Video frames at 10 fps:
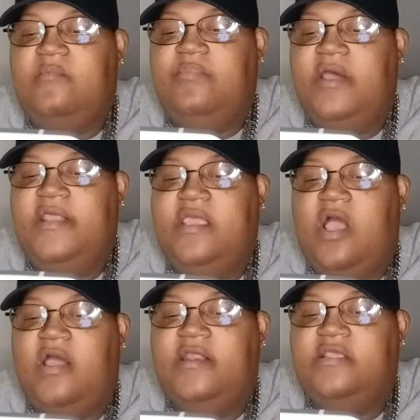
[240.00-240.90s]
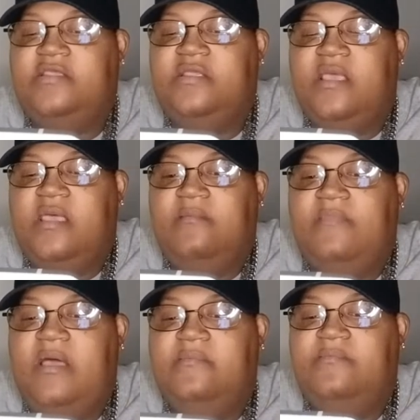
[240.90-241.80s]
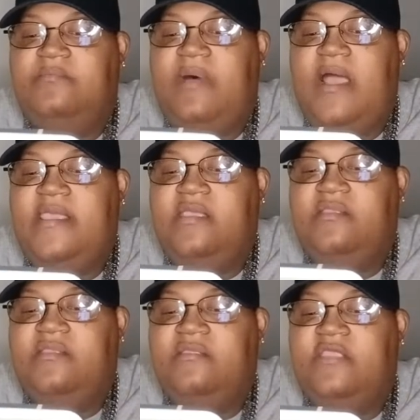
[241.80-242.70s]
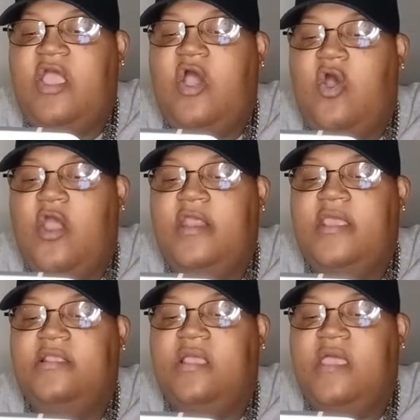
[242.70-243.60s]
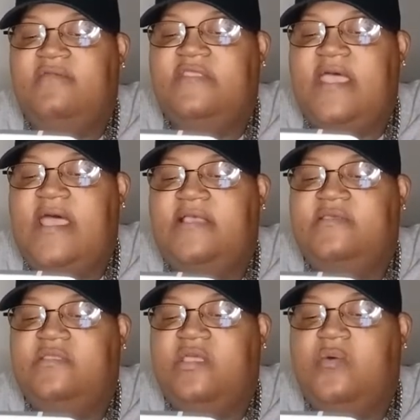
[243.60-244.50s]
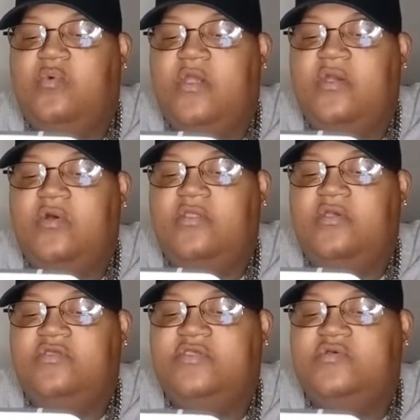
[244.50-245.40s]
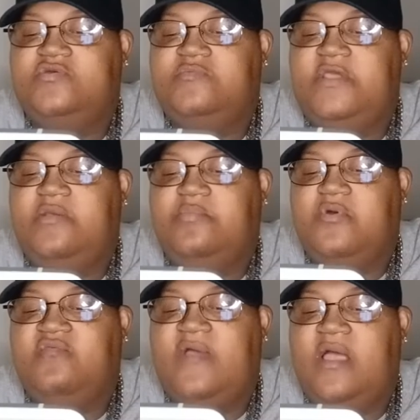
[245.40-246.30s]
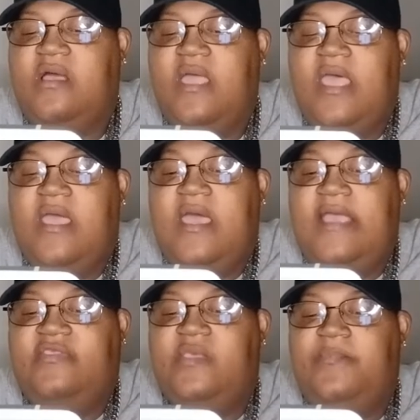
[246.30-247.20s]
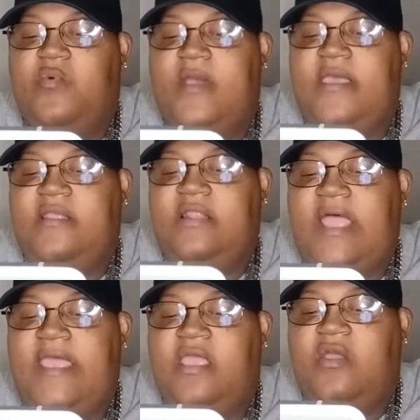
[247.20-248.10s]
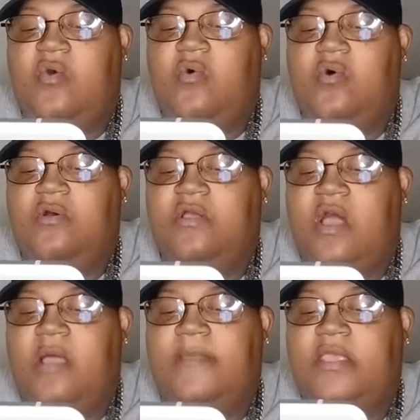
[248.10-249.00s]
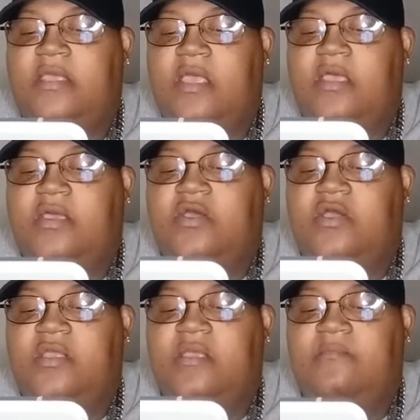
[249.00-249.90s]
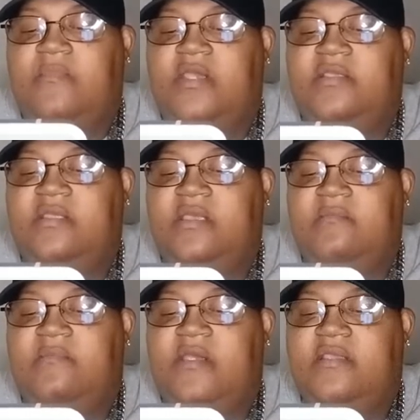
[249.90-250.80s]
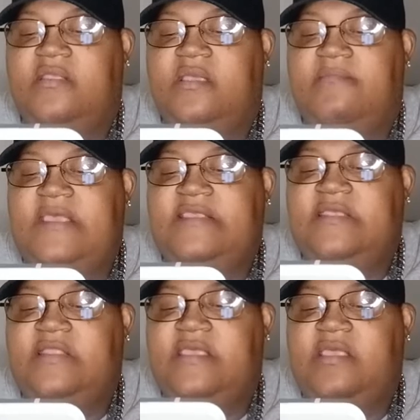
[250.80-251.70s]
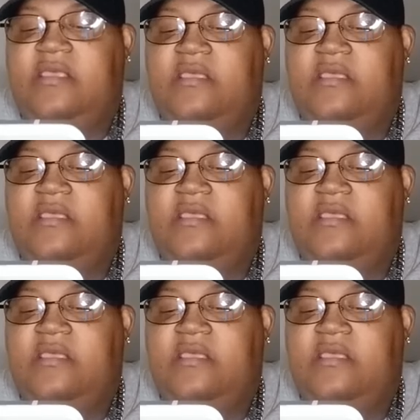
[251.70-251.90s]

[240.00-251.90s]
budding artist by buying their art and advertising their work on your social media profile. A simple way, like or comment, could immensely